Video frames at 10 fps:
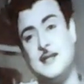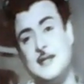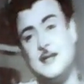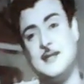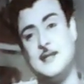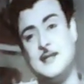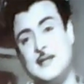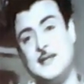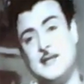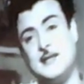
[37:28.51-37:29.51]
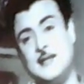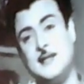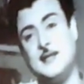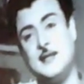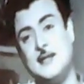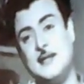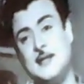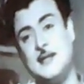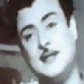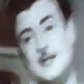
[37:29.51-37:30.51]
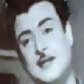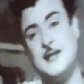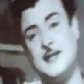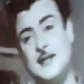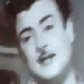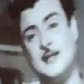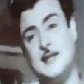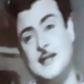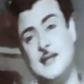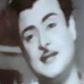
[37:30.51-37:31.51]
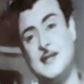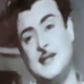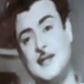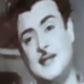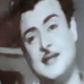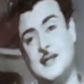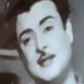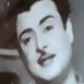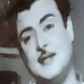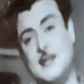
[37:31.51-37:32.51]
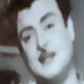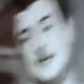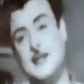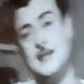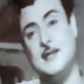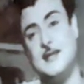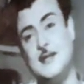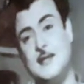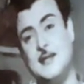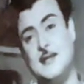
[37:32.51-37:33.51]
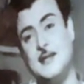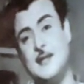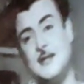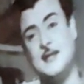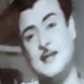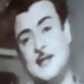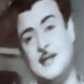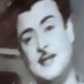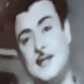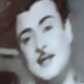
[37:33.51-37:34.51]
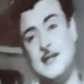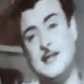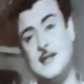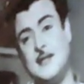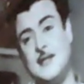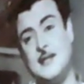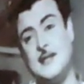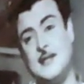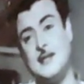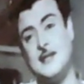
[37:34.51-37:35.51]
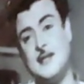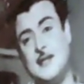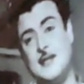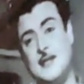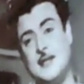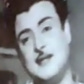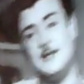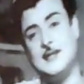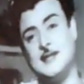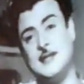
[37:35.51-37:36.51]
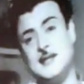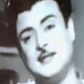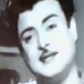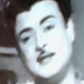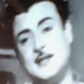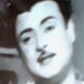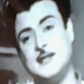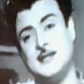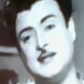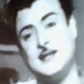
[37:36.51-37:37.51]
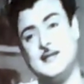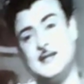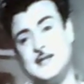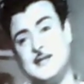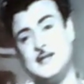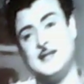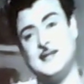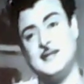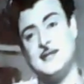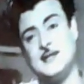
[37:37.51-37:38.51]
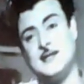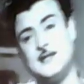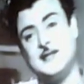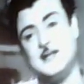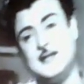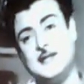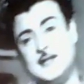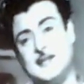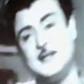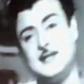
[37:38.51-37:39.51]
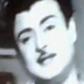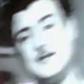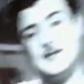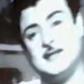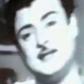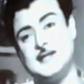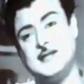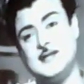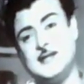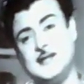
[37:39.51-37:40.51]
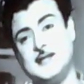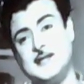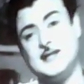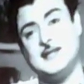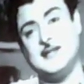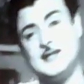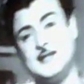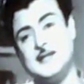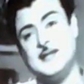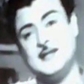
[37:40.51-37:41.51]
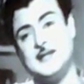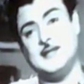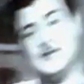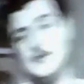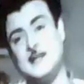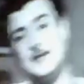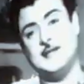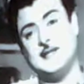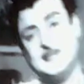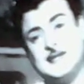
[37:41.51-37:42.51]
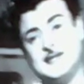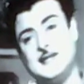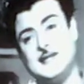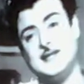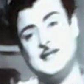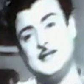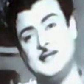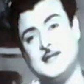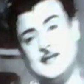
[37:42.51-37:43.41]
I would have never known that. Dolphins apparently have different names. They call each other Habib, Rahim, Ahmed, Akbar, uh, Muhammad, uh, Jedediah, Giuseppe, uh, Vito, Nikki, Tony, Vinny,